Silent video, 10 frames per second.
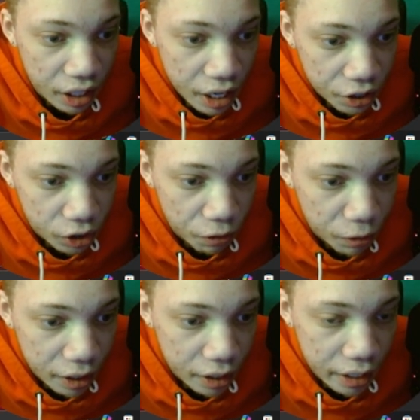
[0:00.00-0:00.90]
So if we
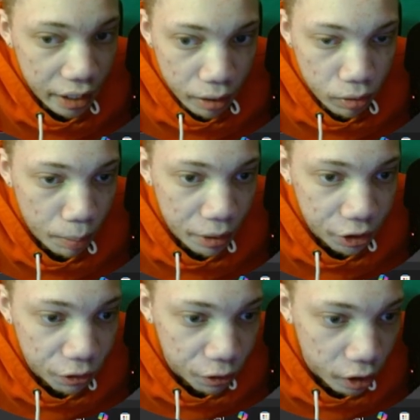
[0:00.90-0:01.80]
go to here, what I'm going to do
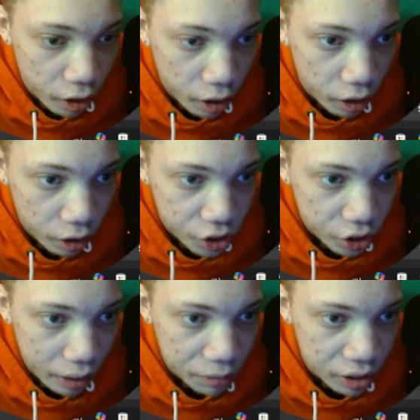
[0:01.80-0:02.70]
for
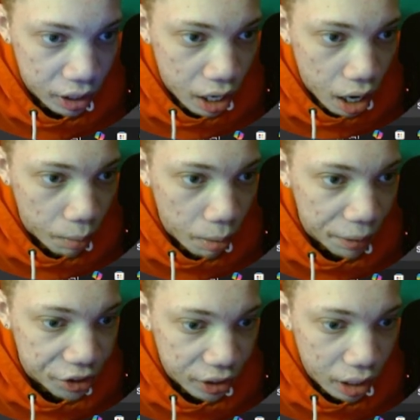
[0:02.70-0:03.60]
scripts, I'm going to
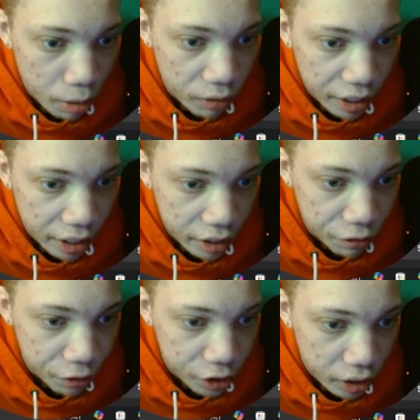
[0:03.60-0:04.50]
basically come over to here
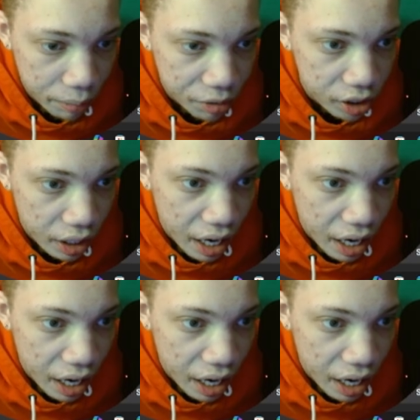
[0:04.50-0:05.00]
for scripts.